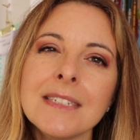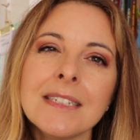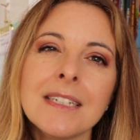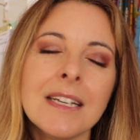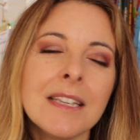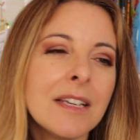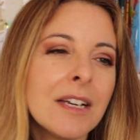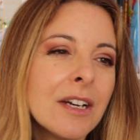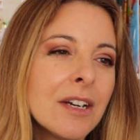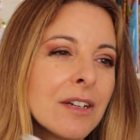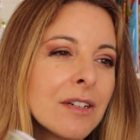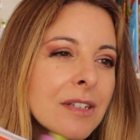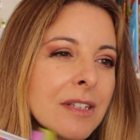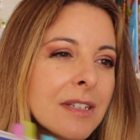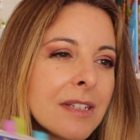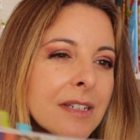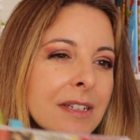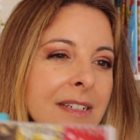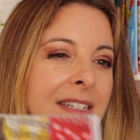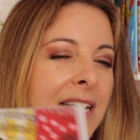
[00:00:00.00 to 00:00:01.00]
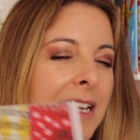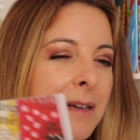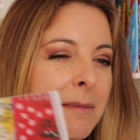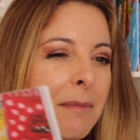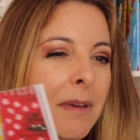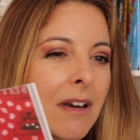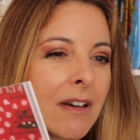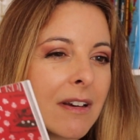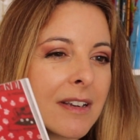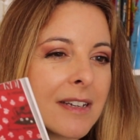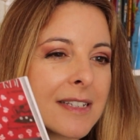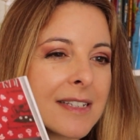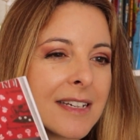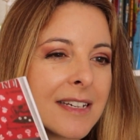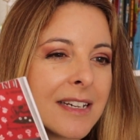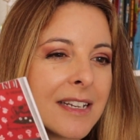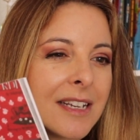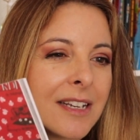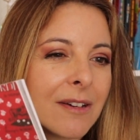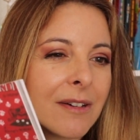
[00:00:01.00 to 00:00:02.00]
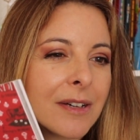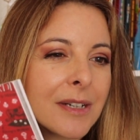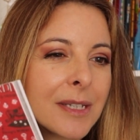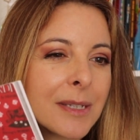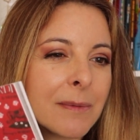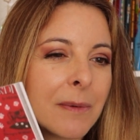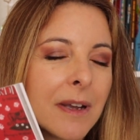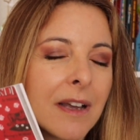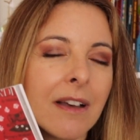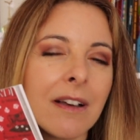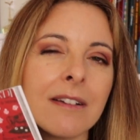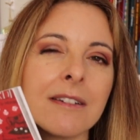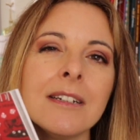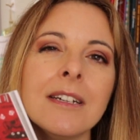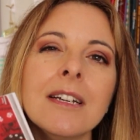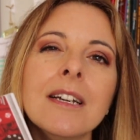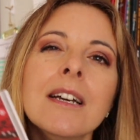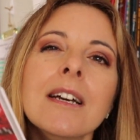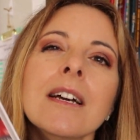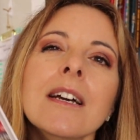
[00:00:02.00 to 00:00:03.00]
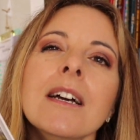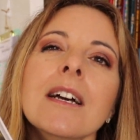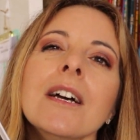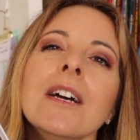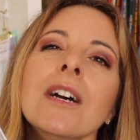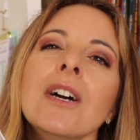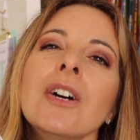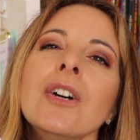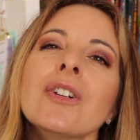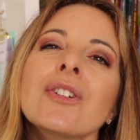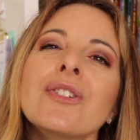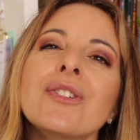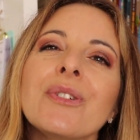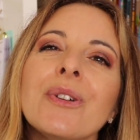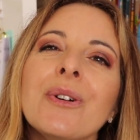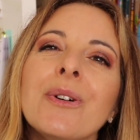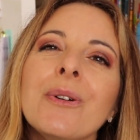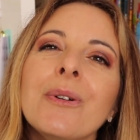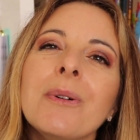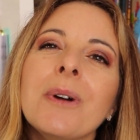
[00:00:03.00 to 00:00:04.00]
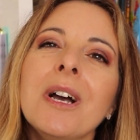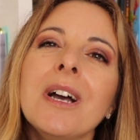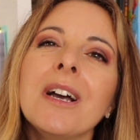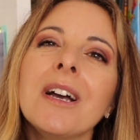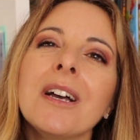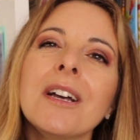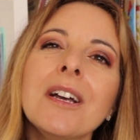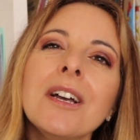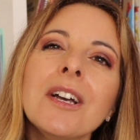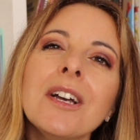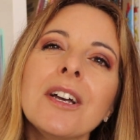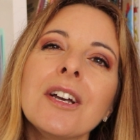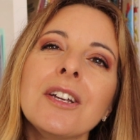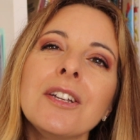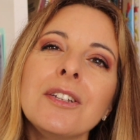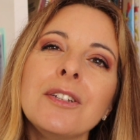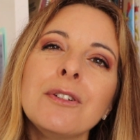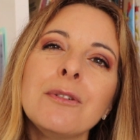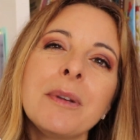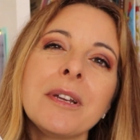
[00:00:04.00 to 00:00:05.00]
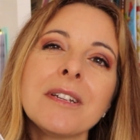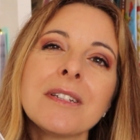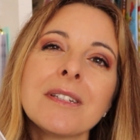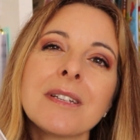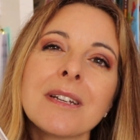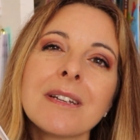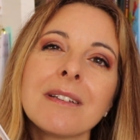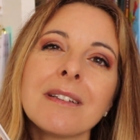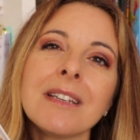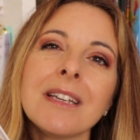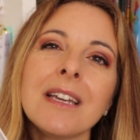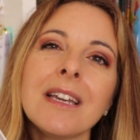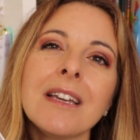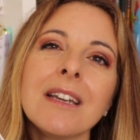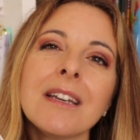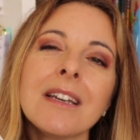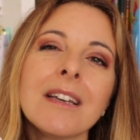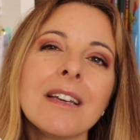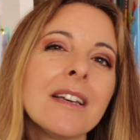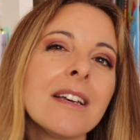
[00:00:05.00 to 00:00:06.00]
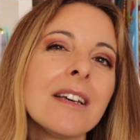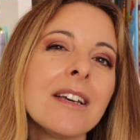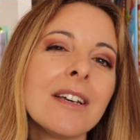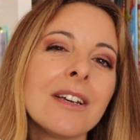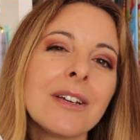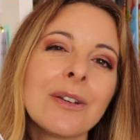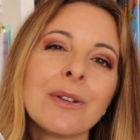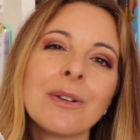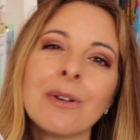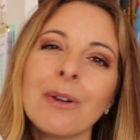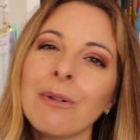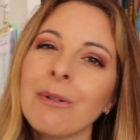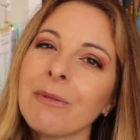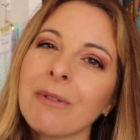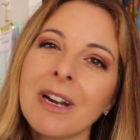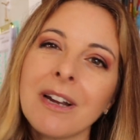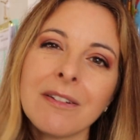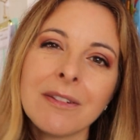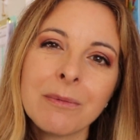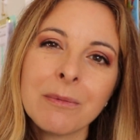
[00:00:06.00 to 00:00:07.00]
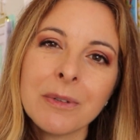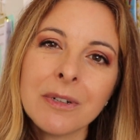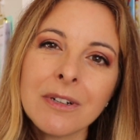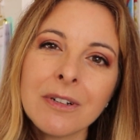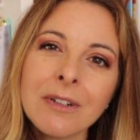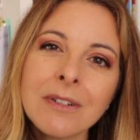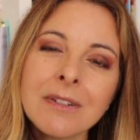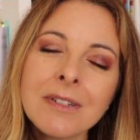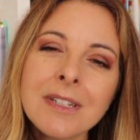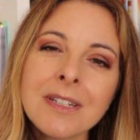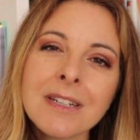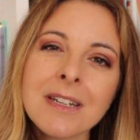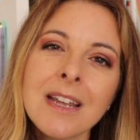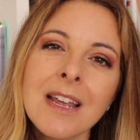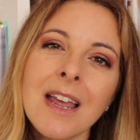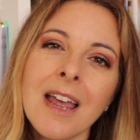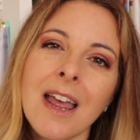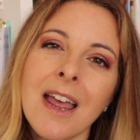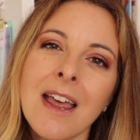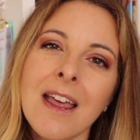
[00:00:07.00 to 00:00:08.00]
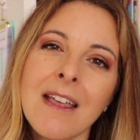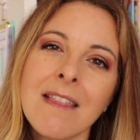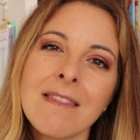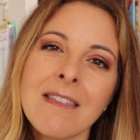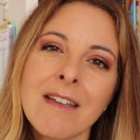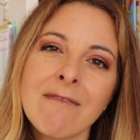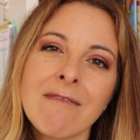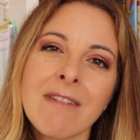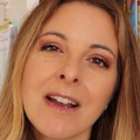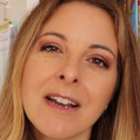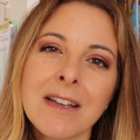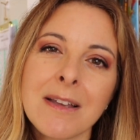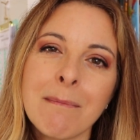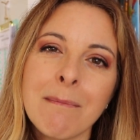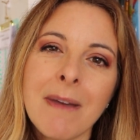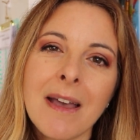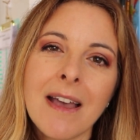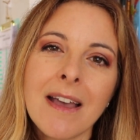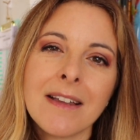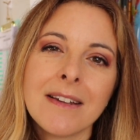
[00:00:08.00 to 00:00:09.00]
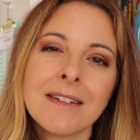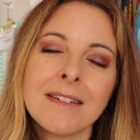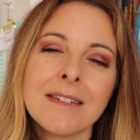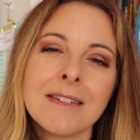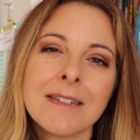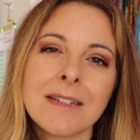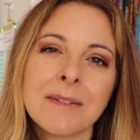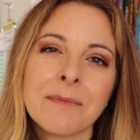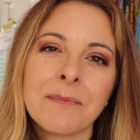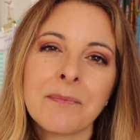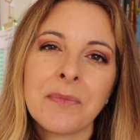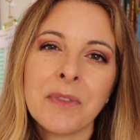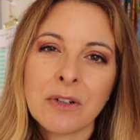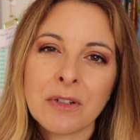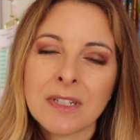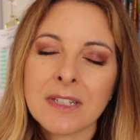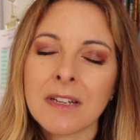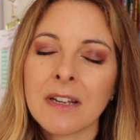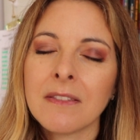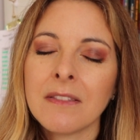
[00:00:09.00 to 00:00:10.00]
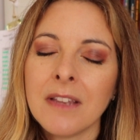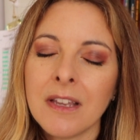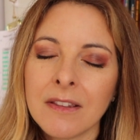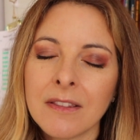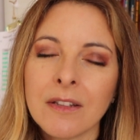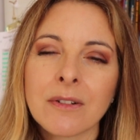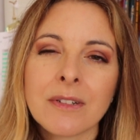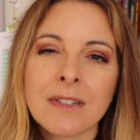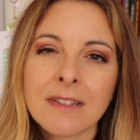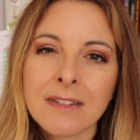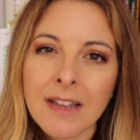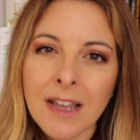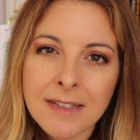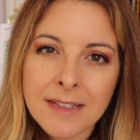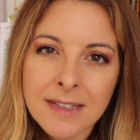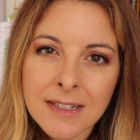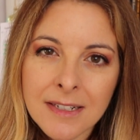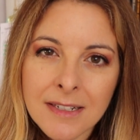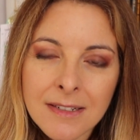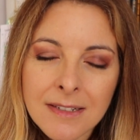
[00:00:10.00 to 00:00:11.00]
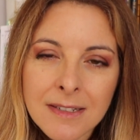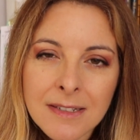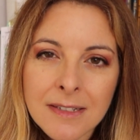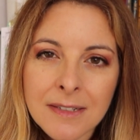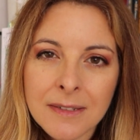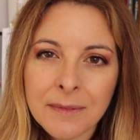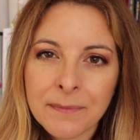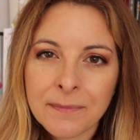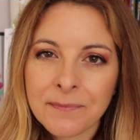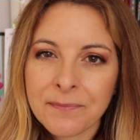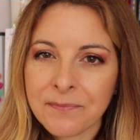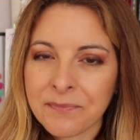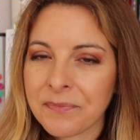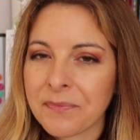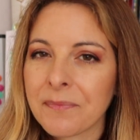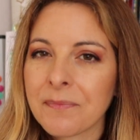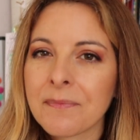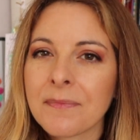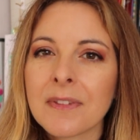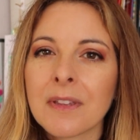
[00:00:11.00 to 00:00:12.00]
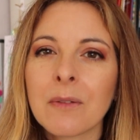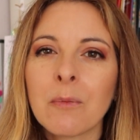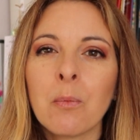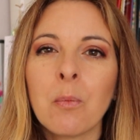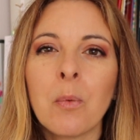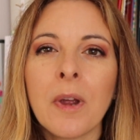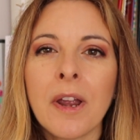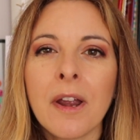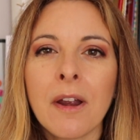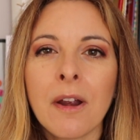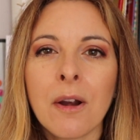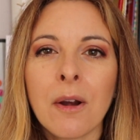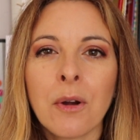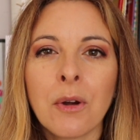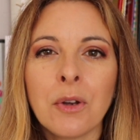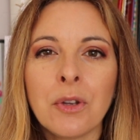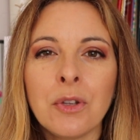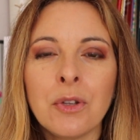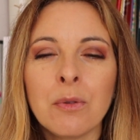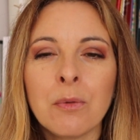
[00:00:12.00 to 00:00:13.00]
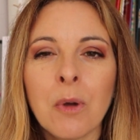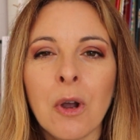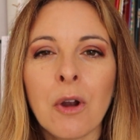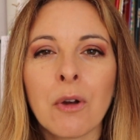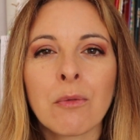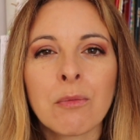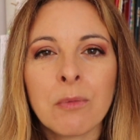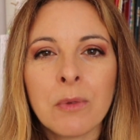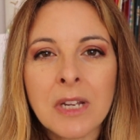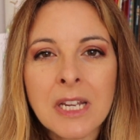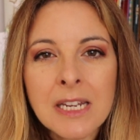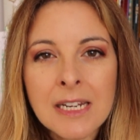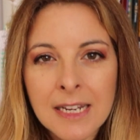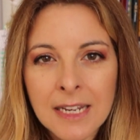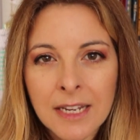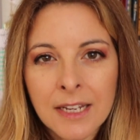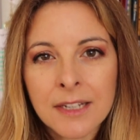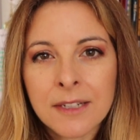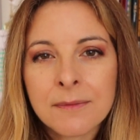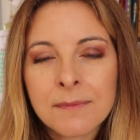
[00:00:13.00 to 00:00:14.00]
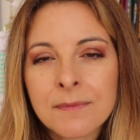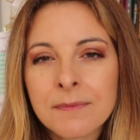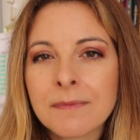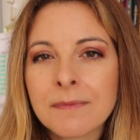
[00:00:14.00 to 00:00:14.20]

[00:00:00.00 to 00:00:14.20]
There's Denmark is in here as well. So you basically go around the world and they recommend, there's lessons where you are reading